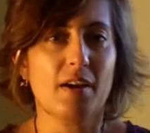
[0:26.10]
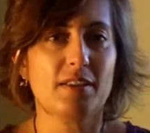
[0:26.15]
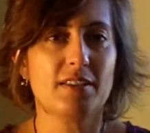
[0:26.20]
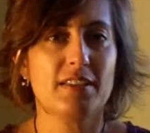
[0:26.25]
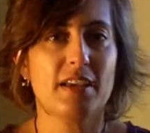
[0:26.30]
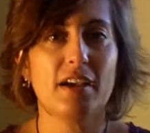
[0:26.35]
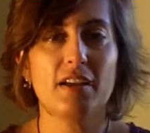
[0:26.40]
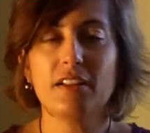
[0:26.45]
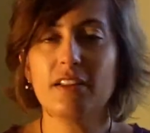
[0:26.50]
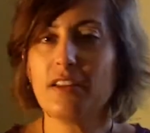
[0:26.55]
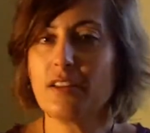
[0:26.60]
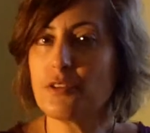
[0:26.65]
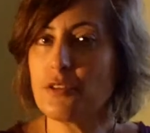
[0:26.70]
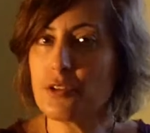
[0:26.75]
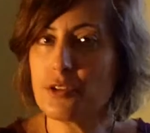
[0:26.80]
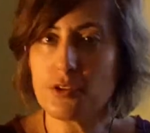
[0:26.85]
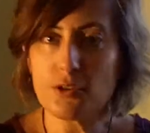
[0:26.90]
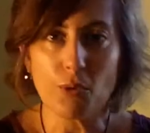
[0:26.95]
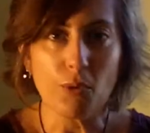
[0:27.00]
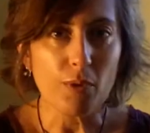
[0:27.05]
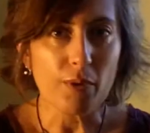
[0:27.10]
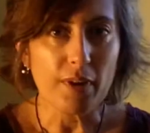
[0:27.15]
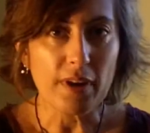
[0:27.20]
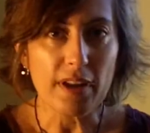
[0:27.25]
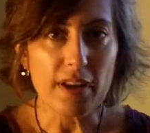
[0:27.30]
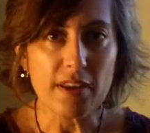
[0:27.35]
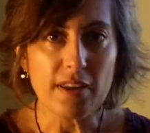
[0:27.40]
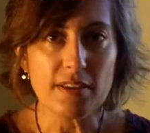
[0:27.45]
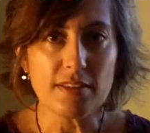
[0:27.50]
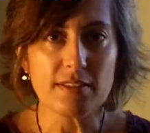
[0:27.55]
telling
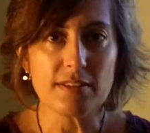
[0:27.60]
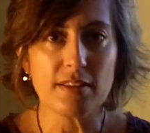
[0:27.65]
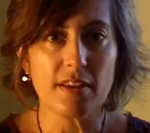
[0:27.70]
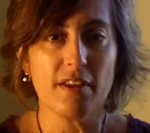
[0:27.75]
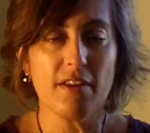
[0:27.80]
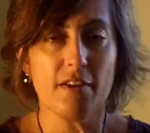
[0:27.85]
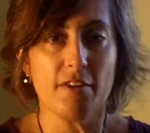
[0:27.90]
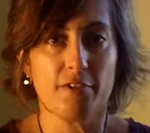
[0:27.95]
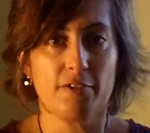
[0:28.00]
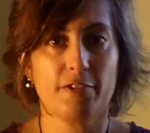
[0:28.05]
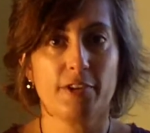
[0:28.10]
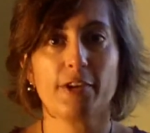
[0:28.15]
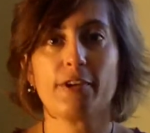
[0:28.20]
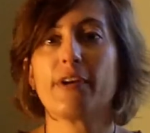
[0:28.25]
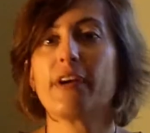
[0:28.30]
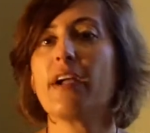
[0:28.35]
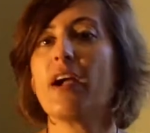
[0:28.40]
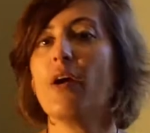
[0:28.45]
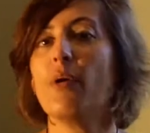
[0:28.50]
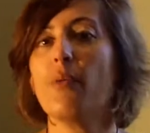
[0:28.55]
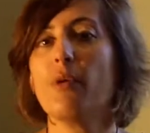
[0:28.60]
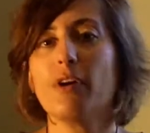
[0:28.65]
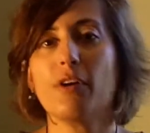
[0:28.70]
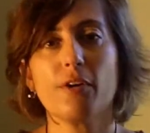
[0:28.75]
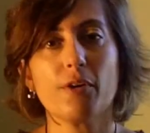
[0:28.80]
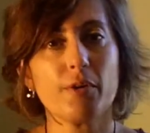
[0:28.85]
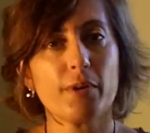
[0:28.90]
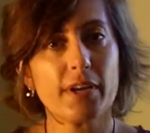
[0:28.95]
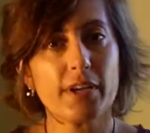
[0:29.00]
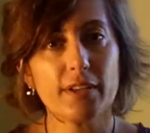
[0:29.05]
stories, figuring out what
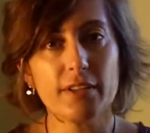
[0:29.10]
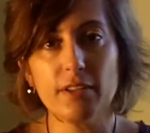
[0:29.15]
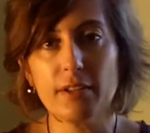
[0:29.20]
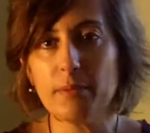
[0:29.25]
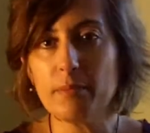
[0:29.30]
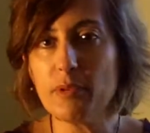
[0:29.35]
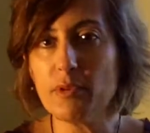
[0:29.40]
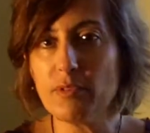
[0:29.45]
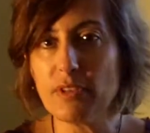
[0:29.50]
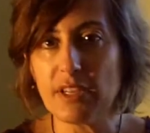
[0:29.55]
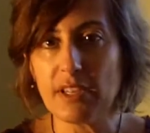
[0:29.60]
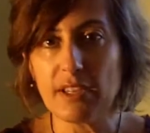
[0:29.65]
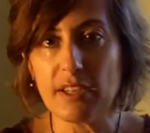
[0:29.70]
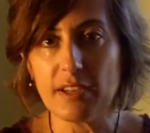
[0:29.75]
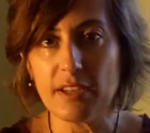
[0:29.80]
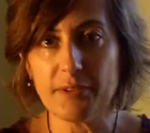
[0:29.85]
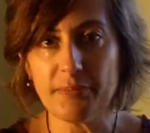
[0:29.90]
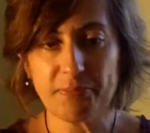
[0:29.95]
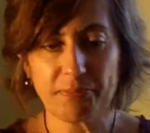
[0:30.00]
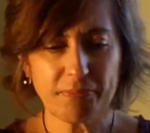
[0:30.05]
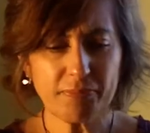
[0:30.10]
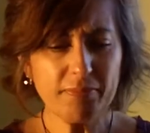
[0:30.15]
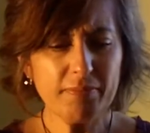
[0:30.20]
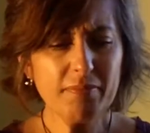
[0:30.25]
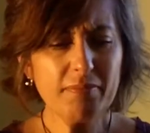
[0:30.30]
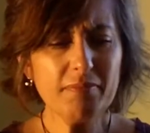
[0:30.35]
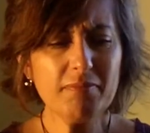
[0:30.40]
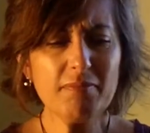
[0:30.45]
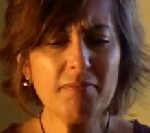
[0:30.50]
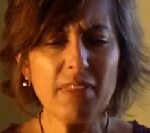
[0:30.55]
curriculum you need,
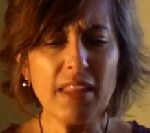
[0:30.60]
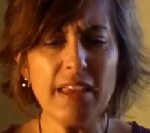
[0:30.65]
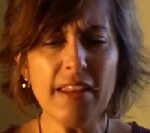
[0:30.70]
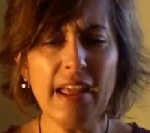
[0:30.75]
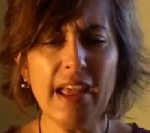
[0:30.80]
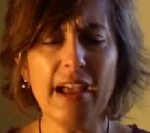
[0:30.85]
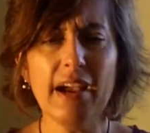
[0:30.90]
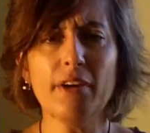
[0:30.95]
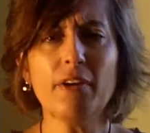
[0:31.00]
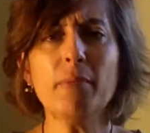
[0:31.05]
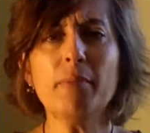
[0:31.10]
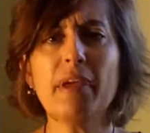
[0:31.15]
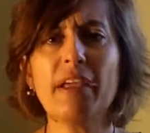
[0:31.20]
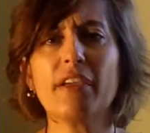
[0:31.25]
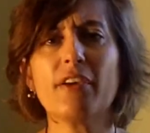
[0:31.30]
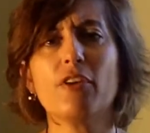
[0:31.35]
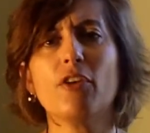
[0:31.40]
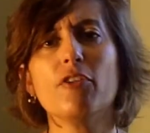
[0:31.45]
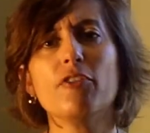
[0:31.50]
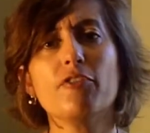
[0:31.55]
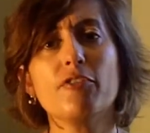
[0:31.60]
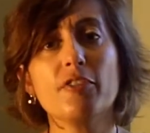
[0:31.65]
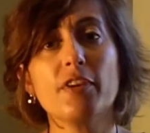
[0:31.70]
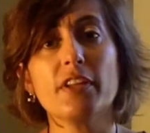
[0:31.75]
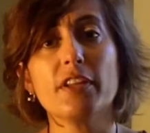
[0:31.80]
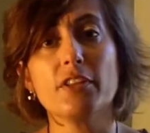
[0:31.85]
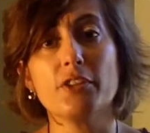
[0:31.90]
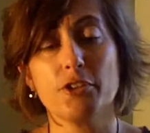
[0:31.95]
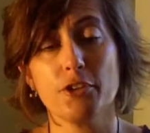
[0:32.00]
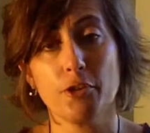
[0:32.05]
and how to make it all
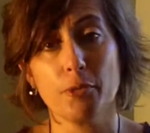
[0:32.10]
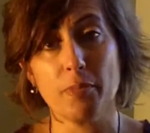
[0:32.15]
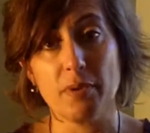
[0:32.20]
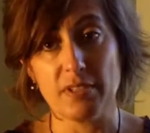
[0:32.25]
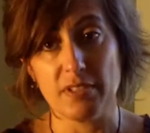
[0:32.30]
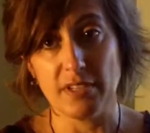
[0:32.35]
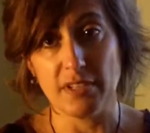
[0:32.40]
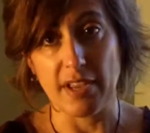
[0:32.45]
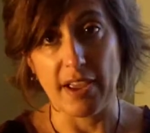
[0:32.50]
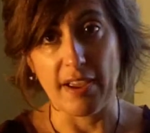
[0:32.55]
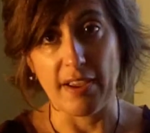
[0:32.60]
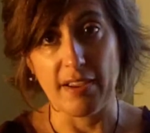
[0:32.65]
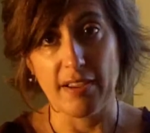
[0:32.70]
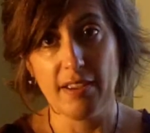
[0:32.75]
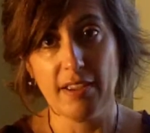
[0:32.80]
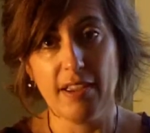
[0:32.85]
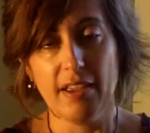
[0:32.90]
fit into your busy day.